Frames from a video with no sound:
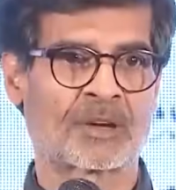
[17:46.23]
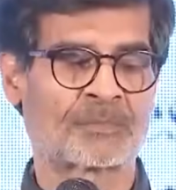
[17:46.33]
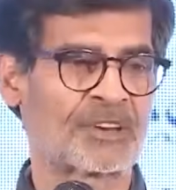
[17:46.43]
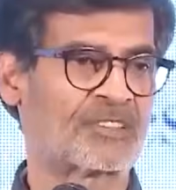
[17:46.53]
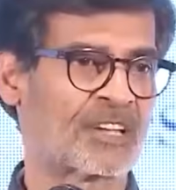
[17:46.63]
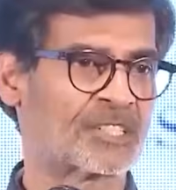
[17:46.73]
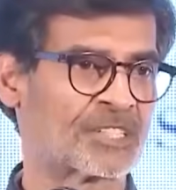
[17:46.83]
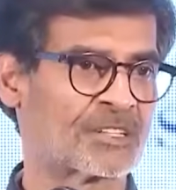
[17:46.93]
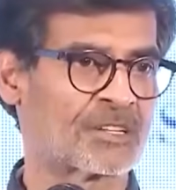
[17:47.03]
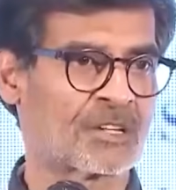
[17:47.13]

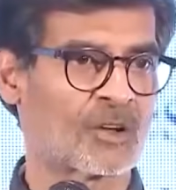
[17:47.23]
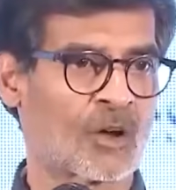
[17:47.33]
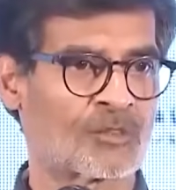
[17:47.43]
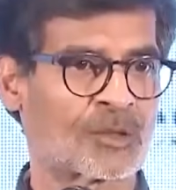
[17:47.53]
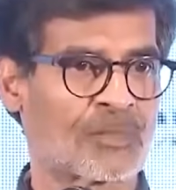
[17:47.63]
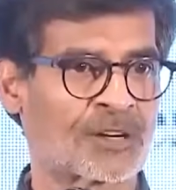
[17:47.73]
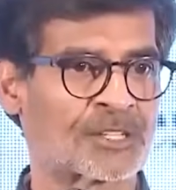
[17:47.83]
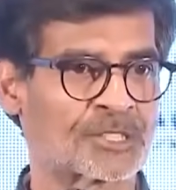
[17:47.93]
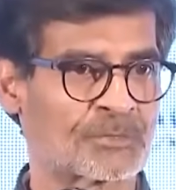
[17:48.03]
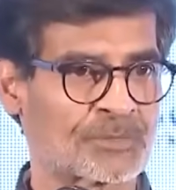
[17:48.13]
appreciation of the
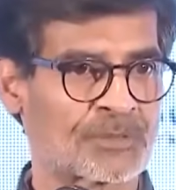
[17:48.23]
partnership.